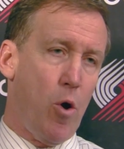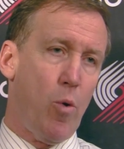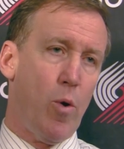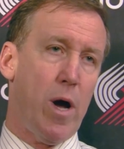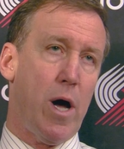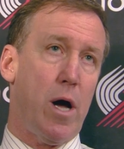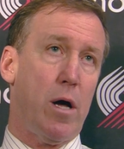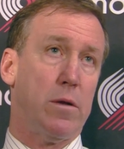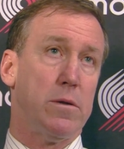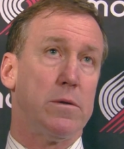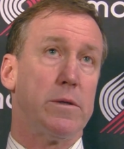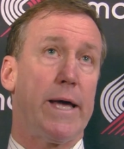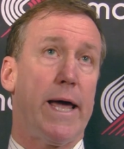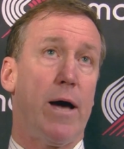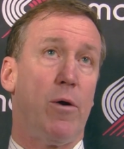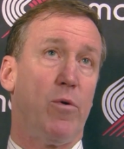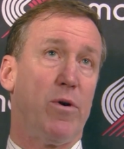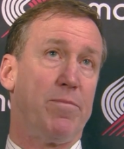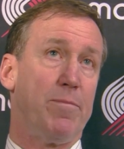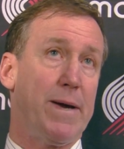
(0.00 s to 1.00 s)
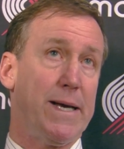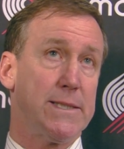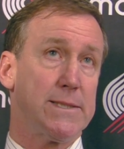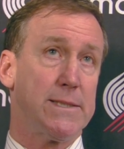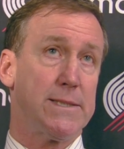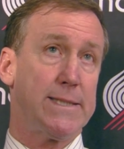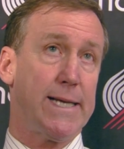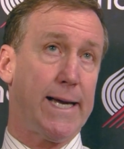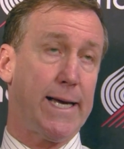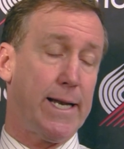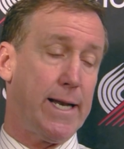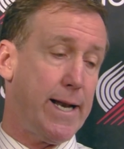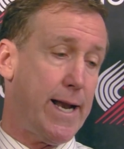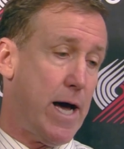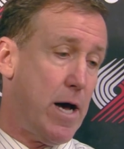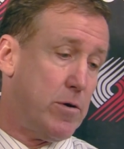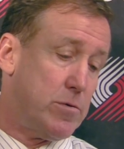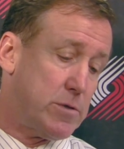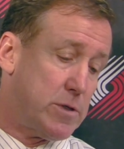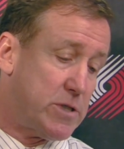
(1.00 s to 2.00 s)
Well, yeah, with Mason taking it
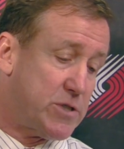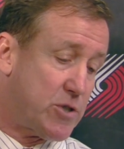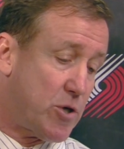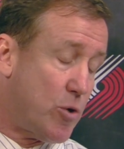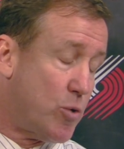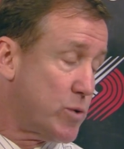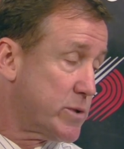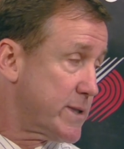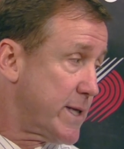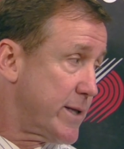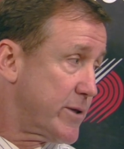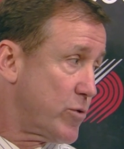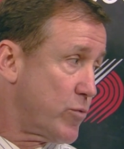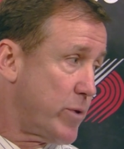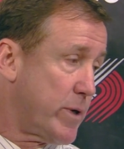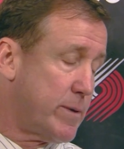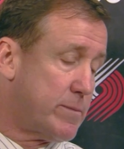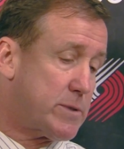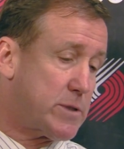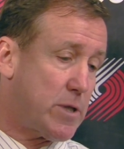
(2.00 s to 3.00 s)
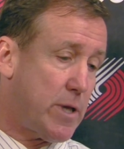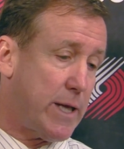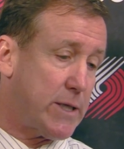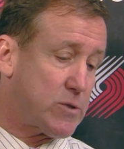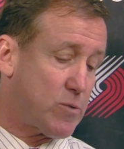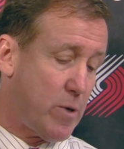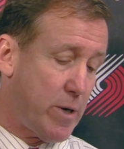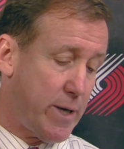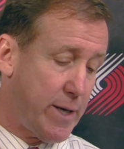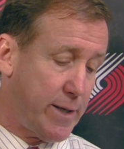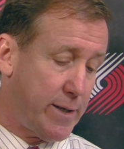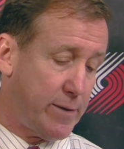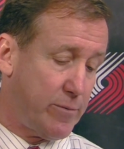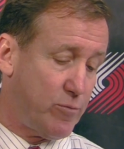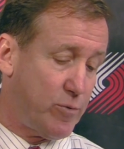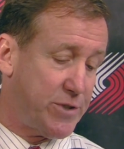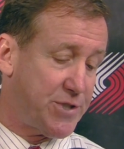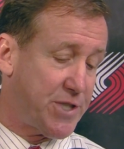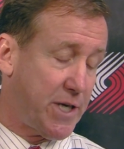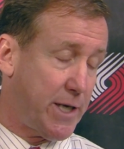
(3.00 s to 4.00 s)
out and Gasol was at the rim, so that's why
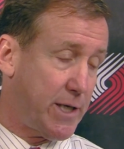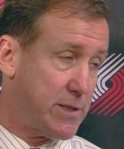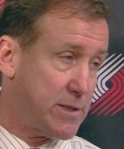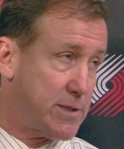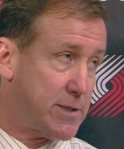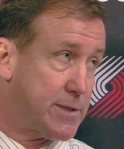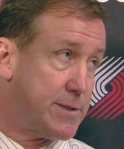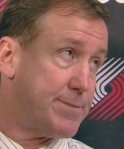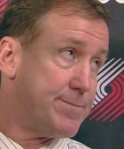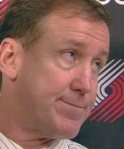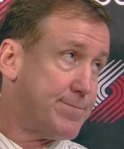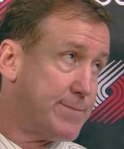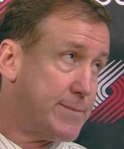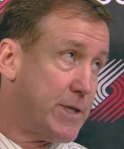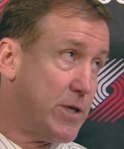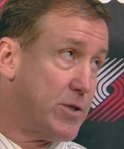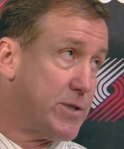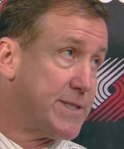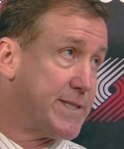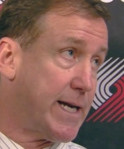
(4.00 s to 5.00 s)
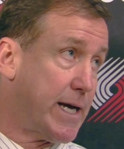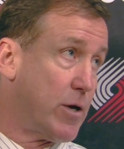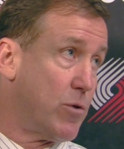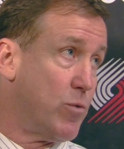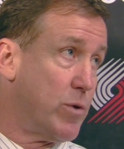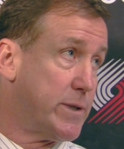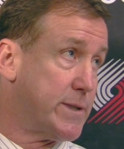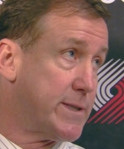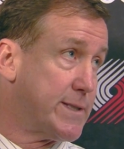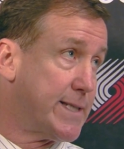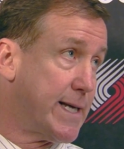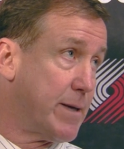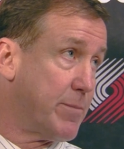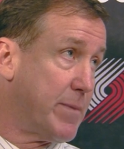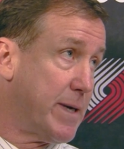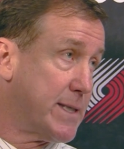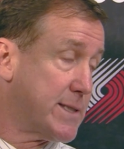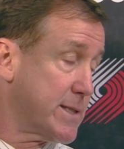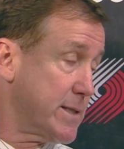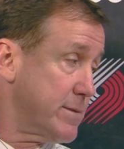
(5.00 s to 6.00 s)
we changed, you know, the second one to take
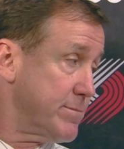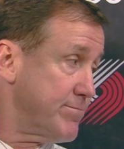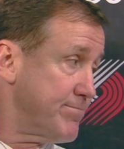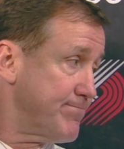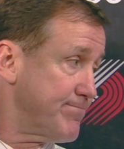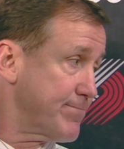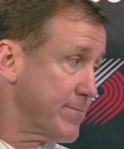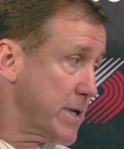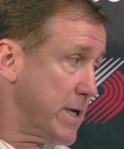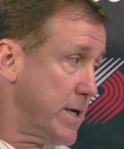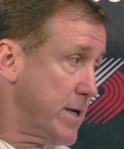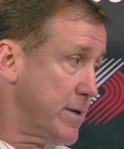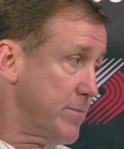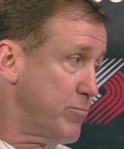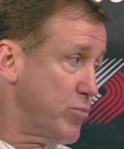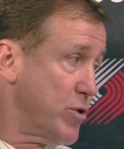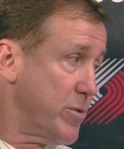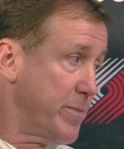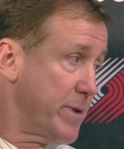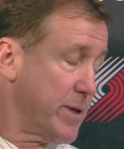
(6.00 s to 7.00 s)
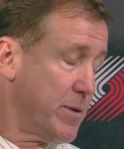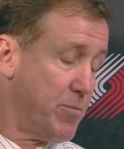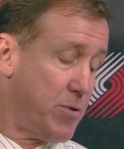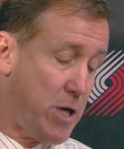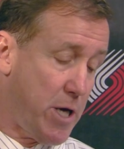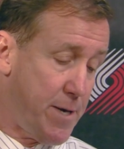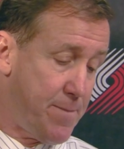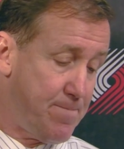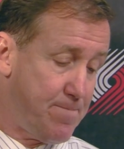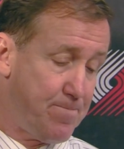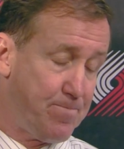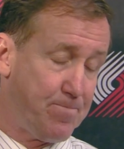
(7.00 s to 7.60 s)
Mason and put him in the play.